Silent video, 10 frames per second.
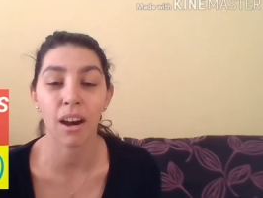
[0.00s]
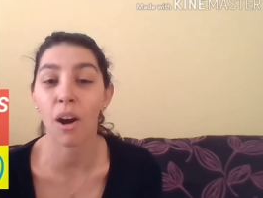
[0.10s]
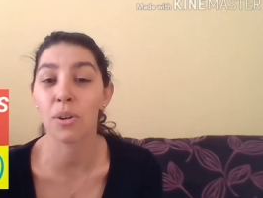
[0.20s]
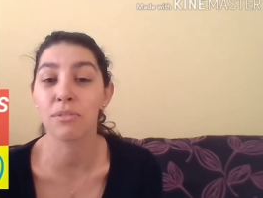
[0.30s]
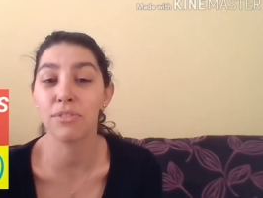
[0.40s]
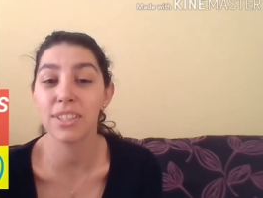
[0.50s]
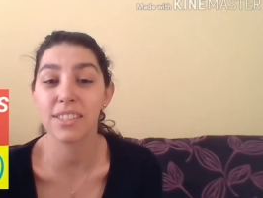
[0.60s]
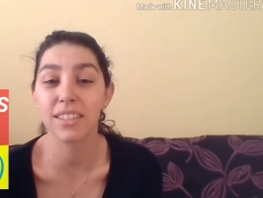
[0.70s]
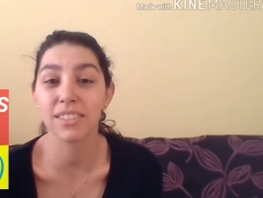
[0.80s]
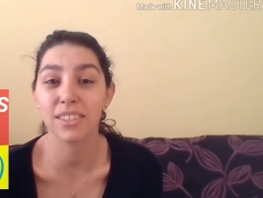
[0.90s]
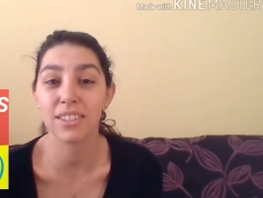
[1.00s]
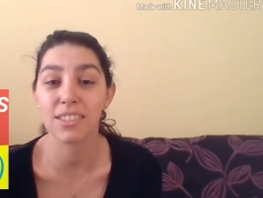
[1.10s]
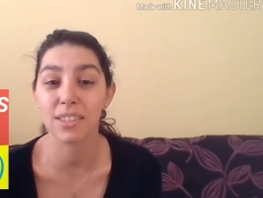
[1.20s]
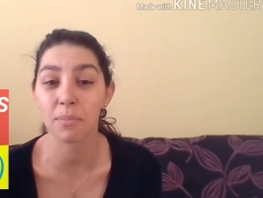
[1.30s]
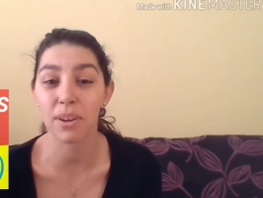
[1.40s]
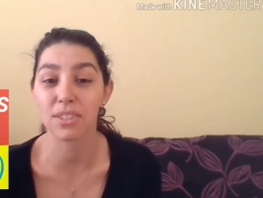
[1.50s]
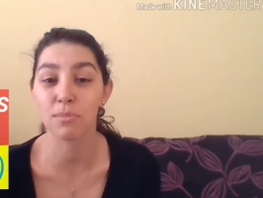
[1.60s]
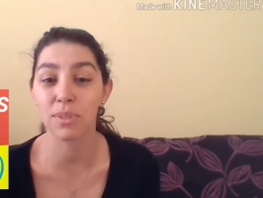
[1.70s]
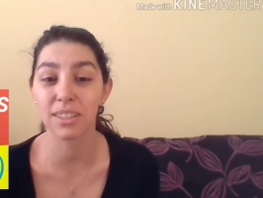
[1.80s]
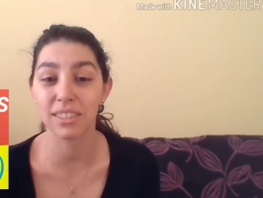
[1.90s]
our visitors the
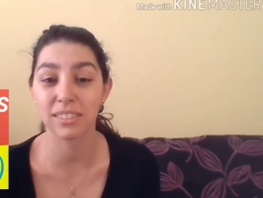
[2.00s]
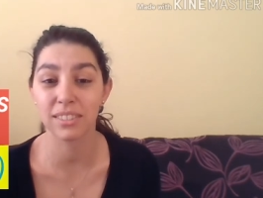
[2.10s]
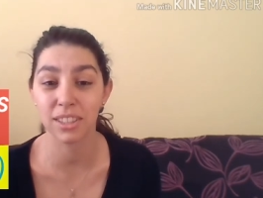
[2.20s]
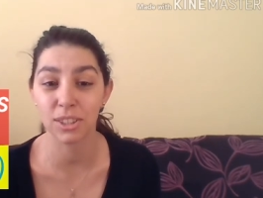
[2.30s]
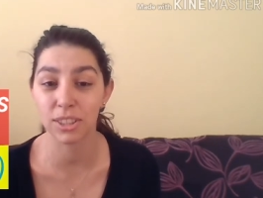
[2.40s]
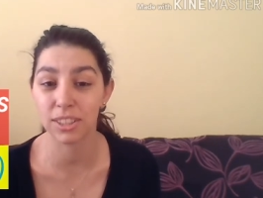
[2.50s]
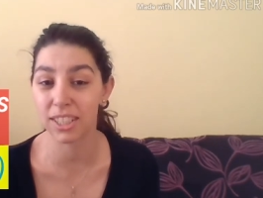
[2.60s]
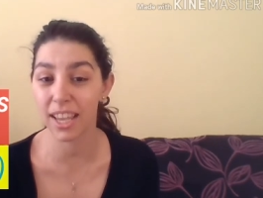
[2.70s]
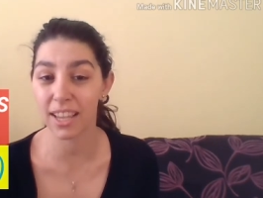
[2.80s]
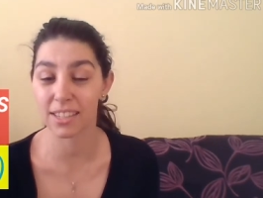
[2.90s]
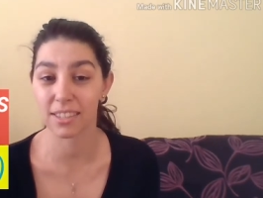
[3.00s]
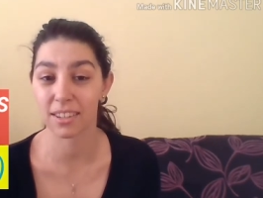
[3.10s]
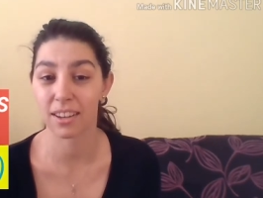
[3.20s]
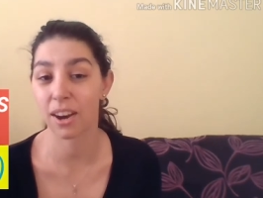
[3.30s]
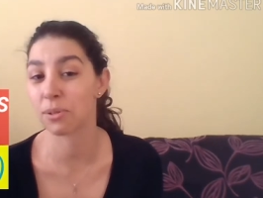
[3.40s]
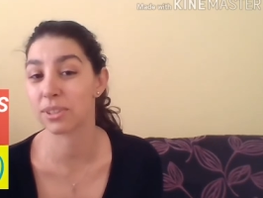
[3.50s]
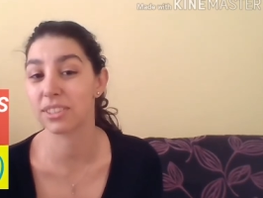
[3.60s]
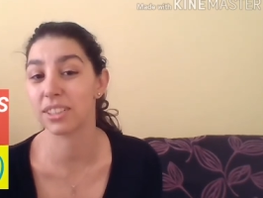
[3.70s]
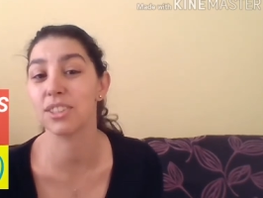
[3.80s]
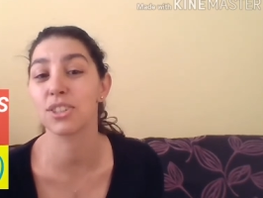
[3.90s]
possibility to taste our
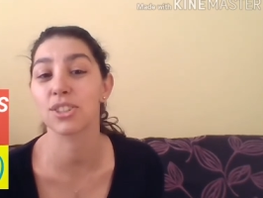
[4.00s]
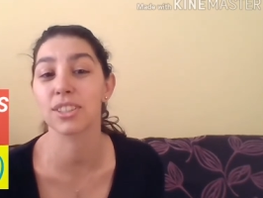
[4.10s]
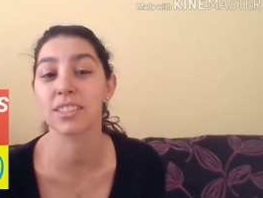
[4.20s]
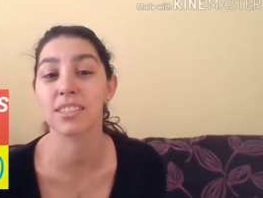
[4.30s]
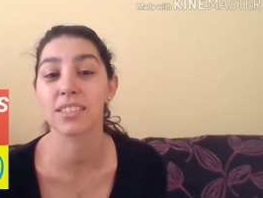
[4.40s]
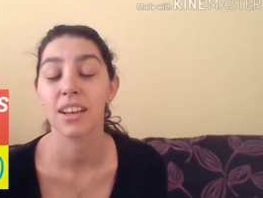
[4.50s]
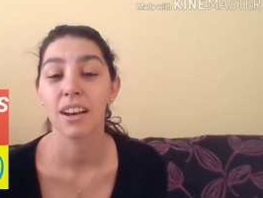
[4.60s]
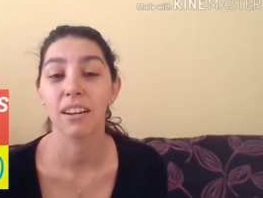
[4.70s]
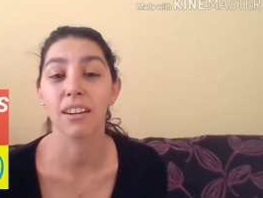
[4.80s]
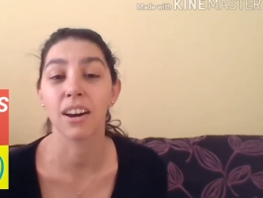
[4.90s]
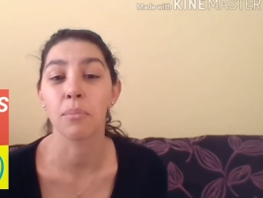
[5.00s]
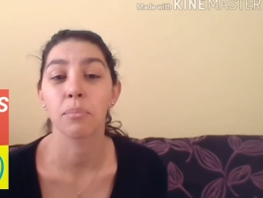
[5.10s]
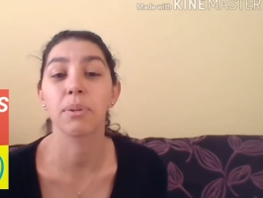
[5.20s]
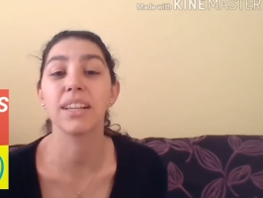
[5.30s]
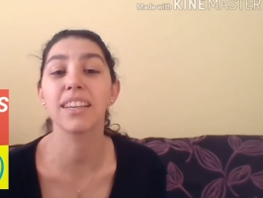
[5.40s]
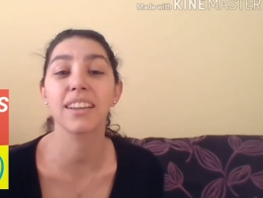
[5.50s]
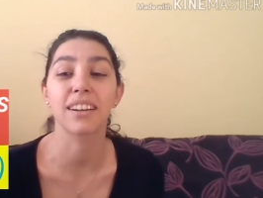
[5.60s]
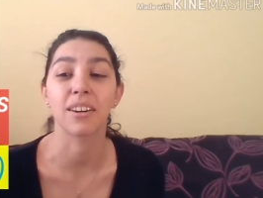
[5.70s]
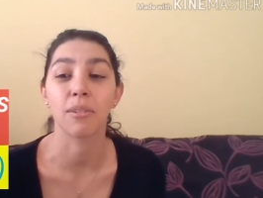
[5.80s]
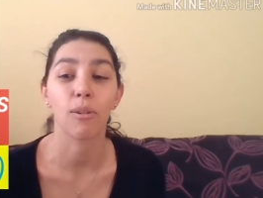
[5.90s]
delicious
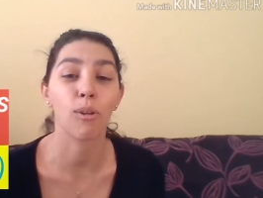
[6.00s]
palinka.